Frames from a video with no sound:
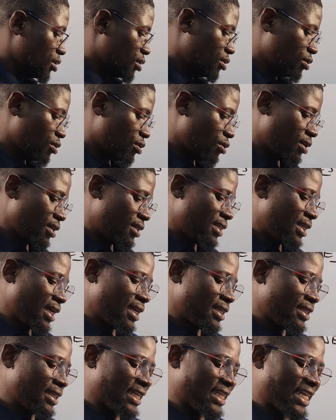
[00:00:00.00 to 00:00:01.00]
so it
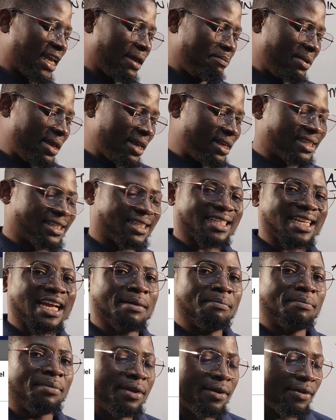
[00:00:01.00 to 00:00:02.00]
says that amines
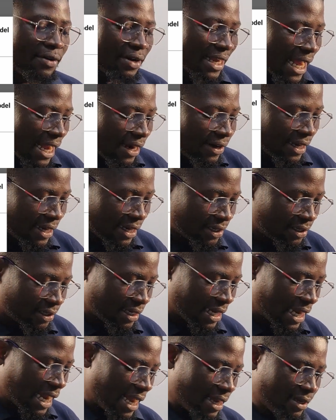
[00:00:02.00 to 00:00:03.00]
can be regarded
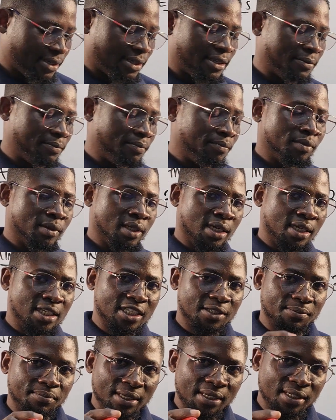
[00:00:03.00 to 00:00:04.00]
as, it
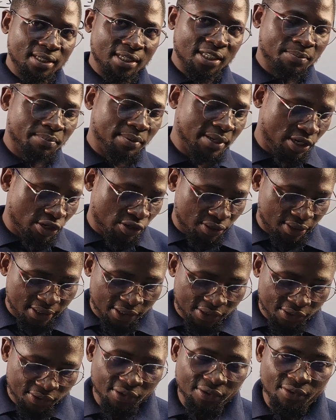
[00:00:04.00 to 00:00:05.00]
is being displayed on the
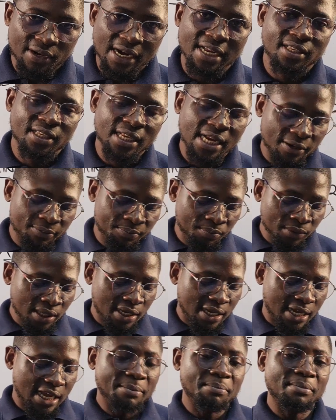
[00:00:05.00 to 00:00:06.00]
screen right now,
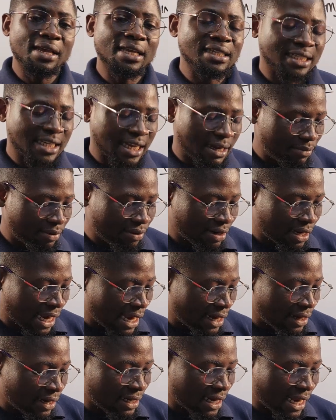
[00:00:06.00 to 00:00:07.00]
amines can be
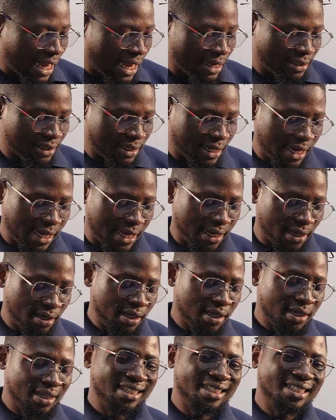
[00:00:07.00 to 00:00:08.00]
regarded as A,
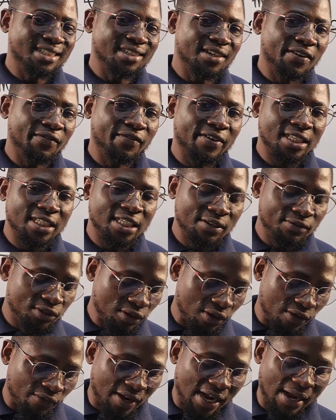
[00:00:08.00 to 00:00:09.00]
derivatives
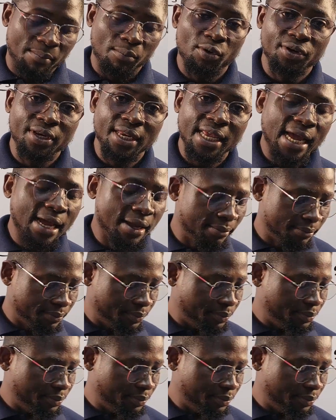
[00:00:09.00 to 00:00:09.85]
of ammonia,